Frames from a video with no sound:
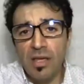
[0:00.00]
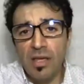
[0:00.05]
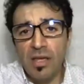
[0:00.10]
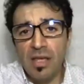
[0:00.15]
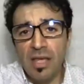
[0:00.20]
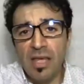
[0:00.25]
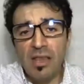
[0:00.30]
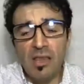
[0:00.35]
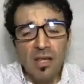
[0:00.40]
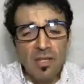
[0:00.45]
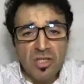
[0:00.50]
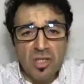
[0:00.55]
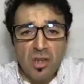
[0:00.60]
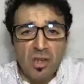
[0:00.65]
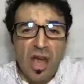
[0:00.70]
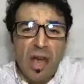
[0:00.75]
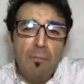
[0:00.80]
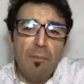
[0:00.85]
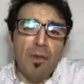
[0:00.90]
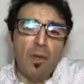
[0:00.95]
It does not
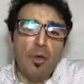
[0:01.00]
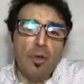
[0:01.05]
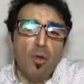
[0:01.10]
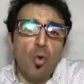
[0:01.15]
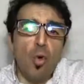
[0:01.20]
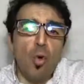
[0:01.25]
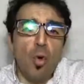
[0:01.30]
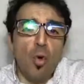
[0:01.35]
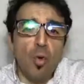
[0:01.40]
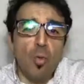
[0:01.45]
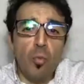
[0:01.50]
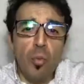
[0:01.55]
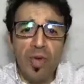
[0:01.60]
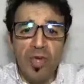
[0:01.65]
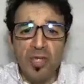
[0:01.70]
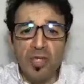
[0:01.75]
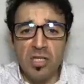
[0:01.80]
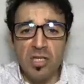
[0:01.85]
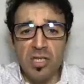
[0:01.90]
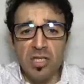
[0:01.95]
happen to all
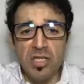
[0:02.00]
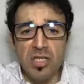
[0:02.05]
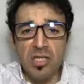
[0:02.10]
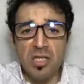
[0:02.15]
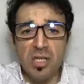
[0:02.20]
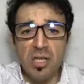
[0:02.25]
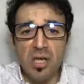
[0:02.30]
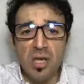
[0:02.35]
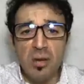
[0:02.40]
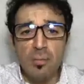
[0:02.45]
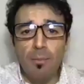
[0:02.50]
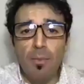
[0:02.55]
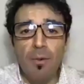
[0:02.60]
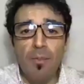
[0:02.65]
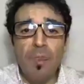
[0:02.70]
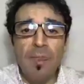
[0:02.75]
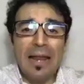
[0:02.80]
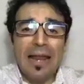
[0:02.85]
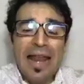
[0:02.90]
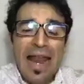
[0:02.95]
patients, but
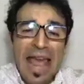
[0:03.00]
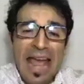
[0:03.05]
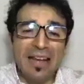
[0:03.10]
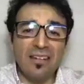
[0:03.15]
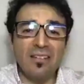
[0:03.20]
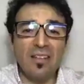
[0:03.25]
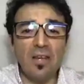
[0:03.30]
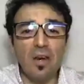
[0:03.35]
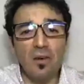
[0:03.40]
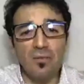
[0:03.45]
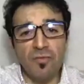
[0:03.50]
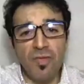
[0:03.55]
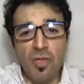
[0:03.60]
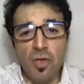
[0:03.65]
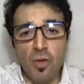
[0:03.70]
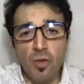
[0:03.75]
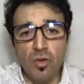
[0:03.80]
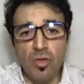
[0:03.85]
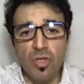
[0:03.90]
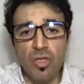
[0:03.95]
the length of
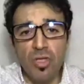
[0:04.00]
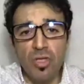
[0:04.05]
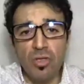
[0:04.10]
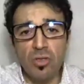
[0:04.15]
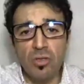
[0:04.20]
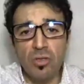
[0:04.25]
use,